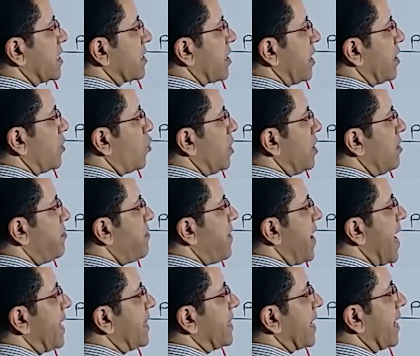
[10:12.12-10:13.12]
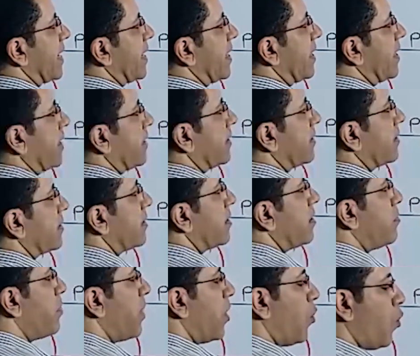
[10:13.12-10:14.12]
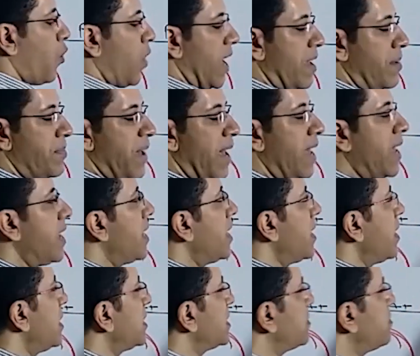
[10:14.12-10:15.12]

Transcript: Then, same scenario will happen again,